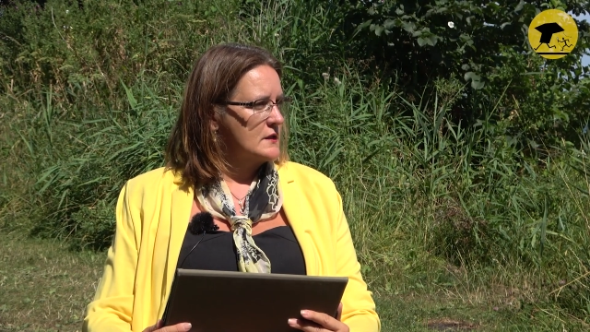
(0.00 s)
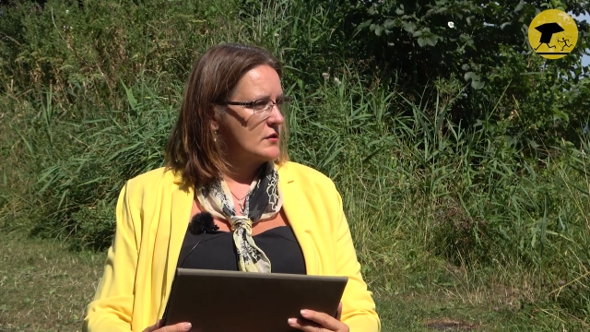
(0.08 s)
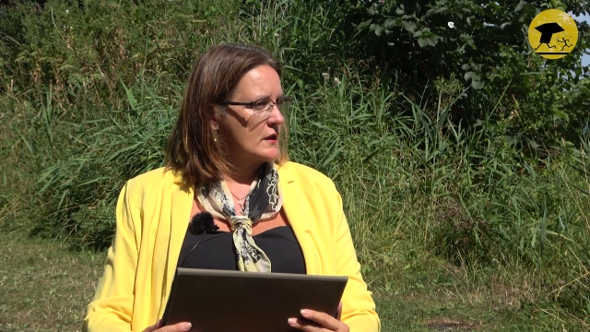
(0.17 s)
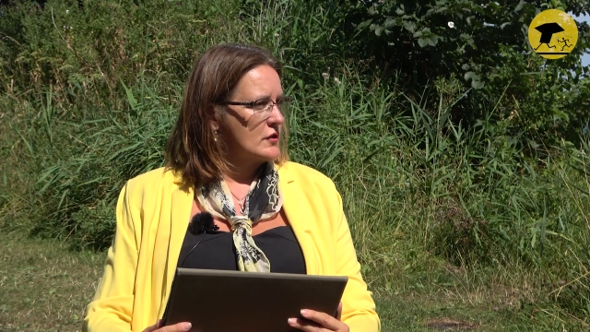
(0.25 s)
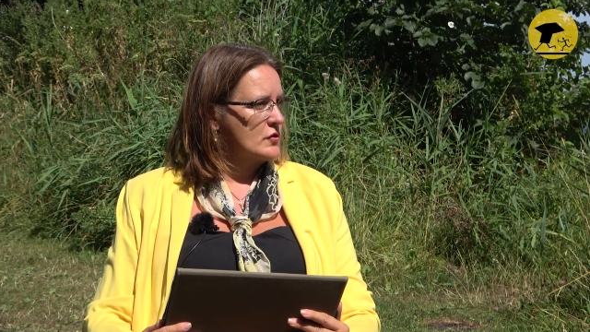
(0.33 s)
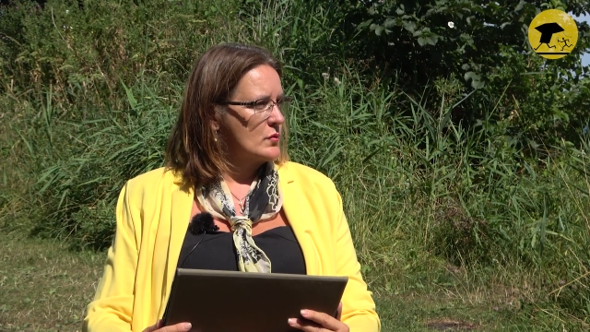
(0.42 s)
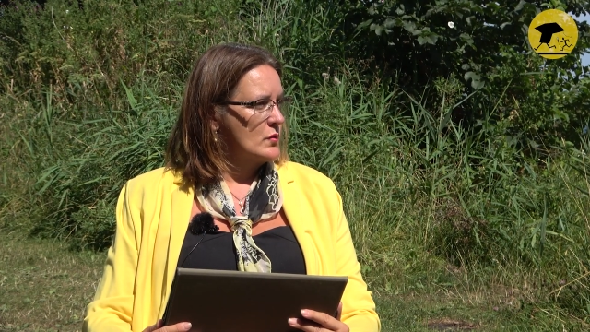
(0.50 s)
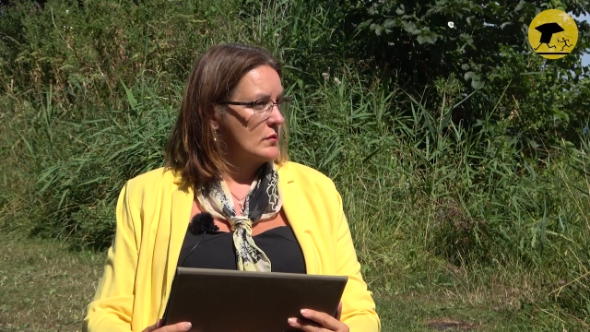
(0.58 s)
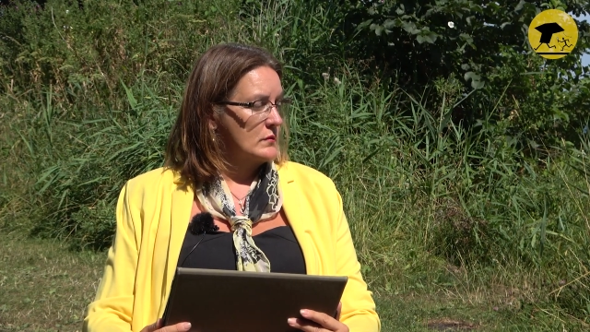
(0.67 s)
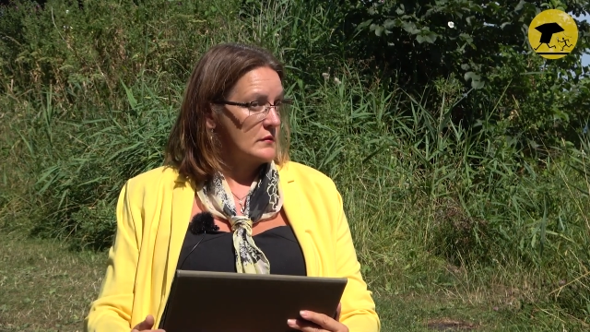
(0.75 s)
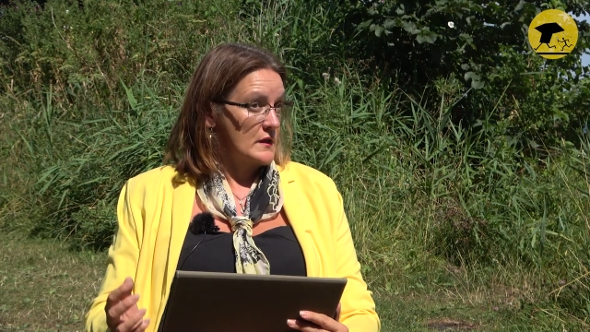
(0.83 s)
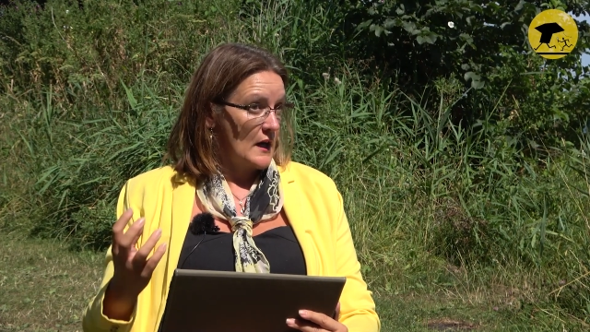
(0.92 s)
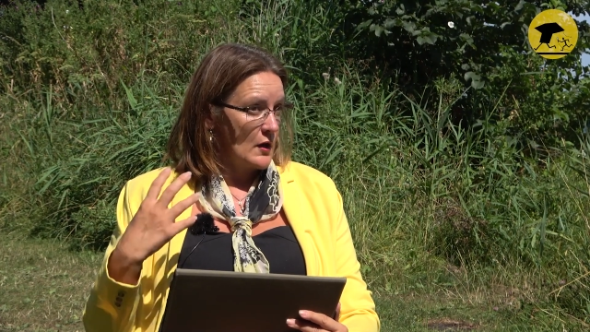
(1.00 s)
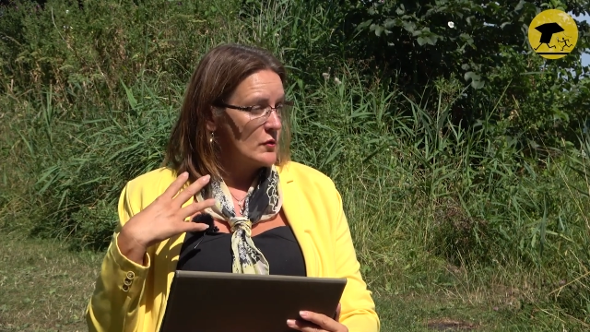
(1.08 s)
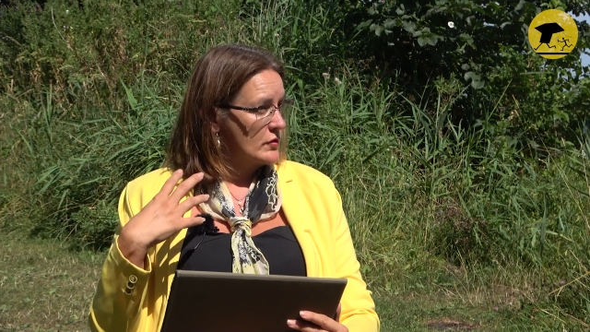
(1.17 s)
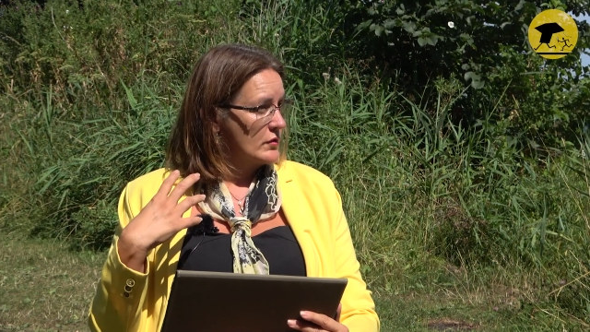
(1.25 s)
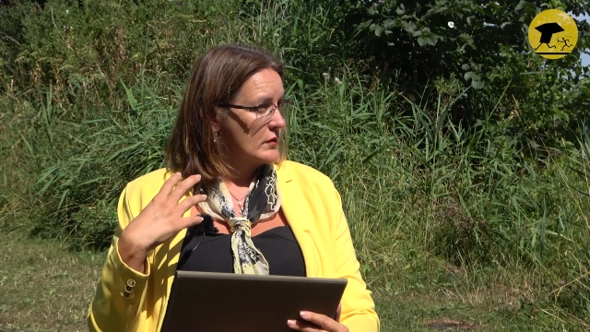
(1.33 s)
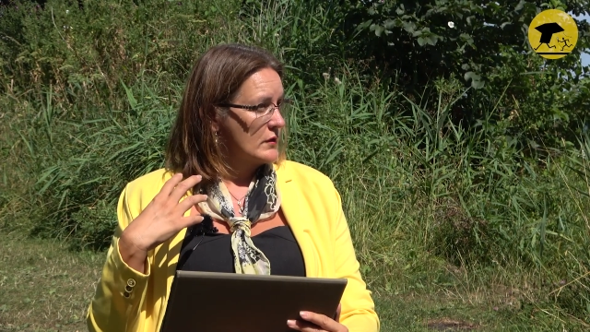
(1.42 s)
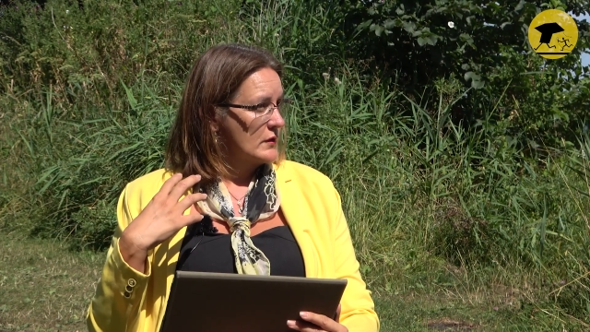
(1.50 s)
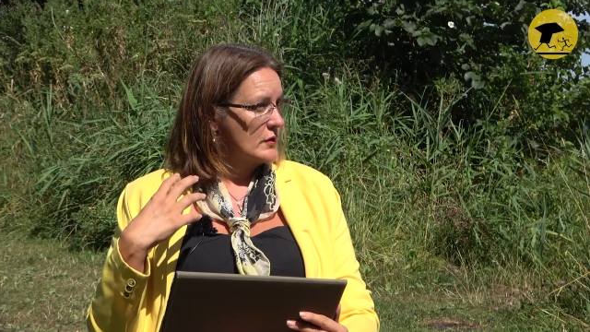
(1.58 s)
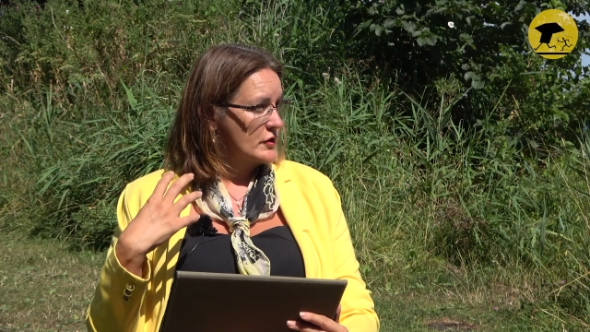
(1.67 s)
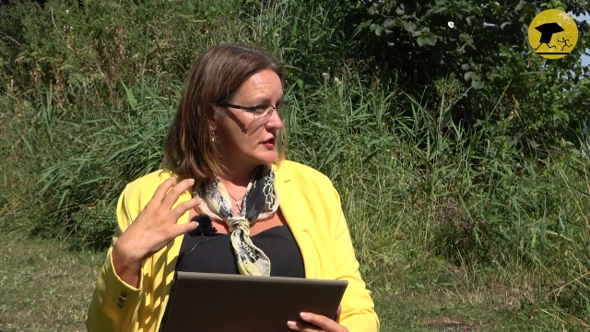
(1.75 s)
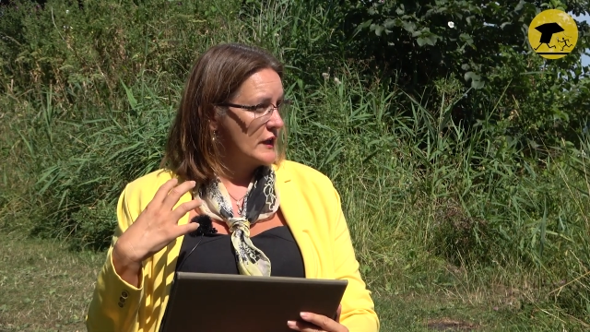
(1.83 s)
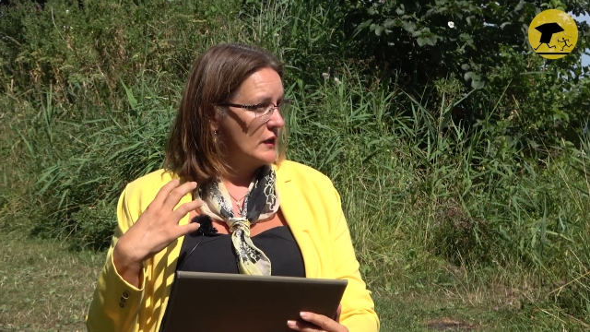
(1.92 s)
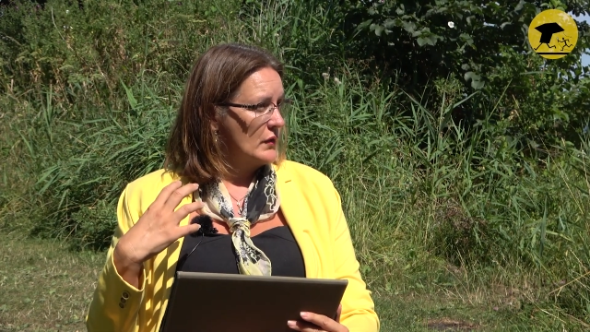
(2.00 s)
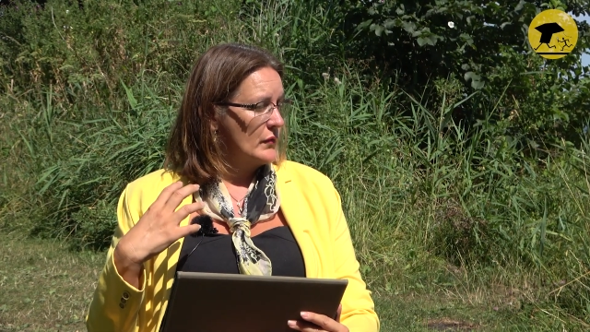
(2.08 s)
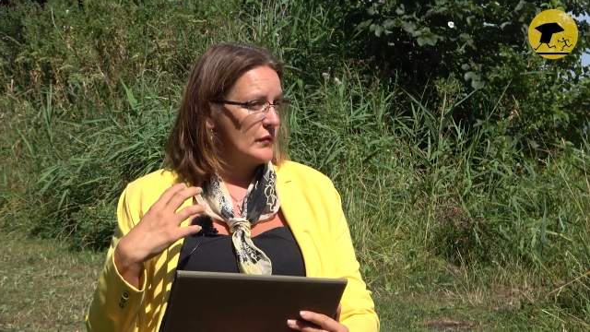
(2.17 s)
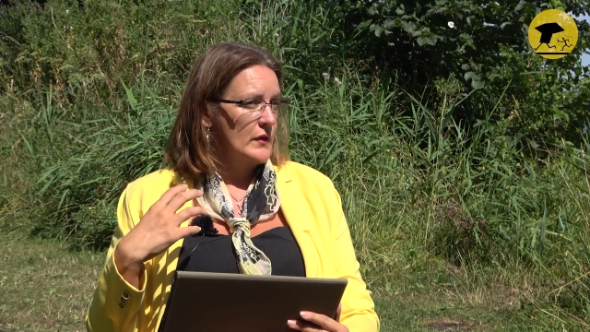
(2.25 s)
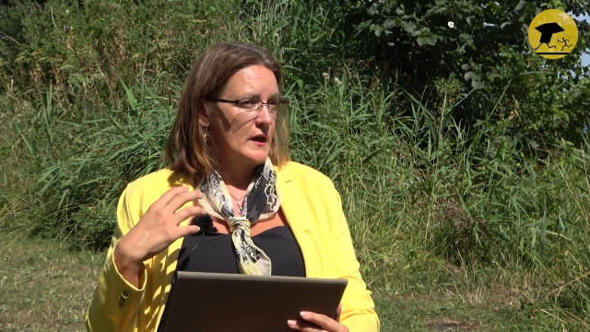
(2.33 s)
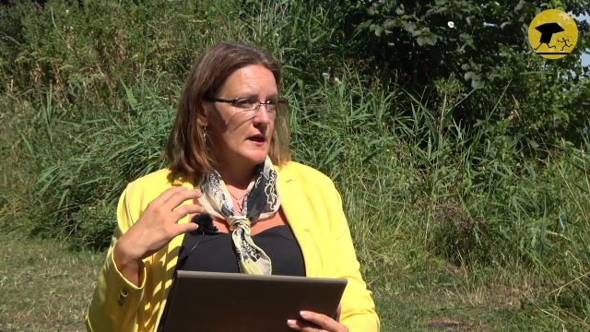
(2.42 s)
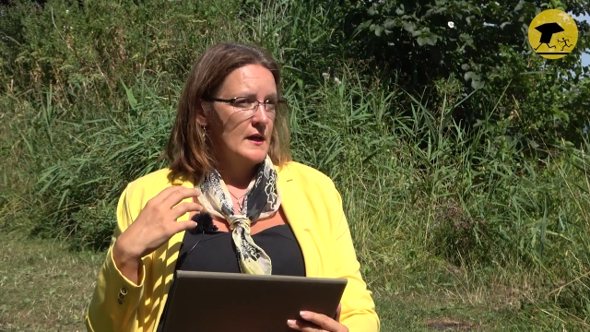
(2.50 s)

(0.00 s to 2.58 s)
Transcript: started to doubt herself.